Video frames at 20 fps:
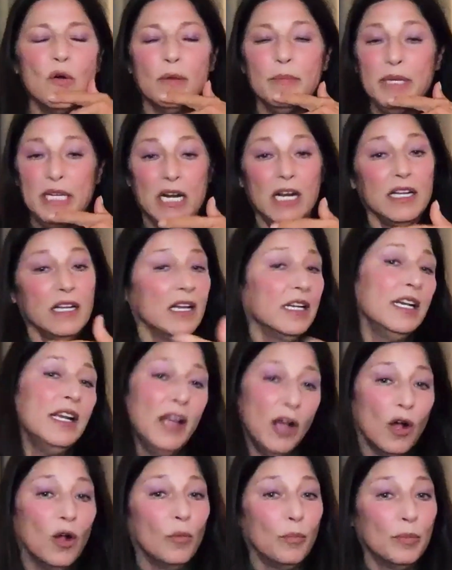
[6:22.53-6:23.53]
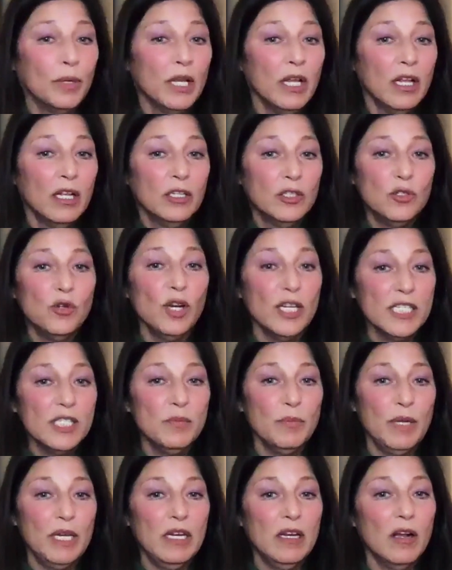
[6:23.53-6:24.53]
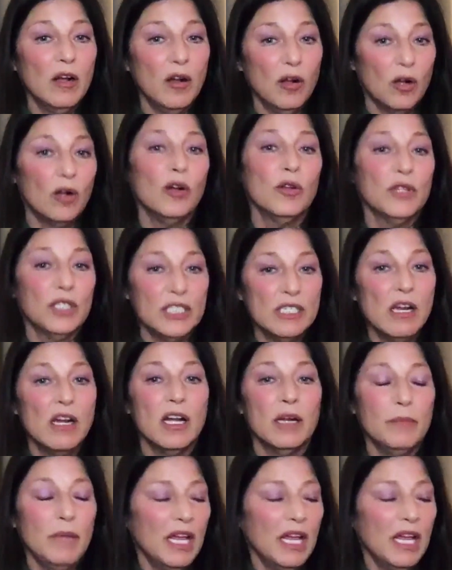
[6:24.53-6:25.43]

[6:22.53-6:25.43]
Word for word: I mean, I got help, trust me, all the time.